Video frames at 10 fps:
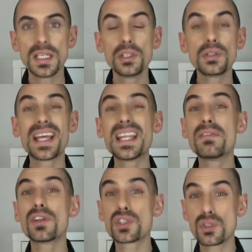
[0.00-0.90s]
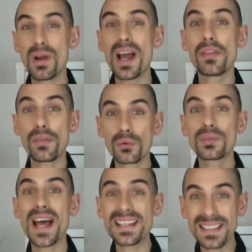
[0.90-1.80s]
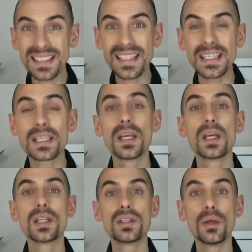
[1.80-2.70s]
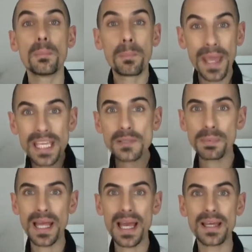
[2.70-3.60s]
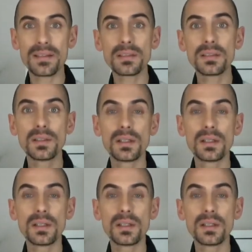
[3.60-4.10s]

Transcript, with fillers: You can even try through that link the paid plan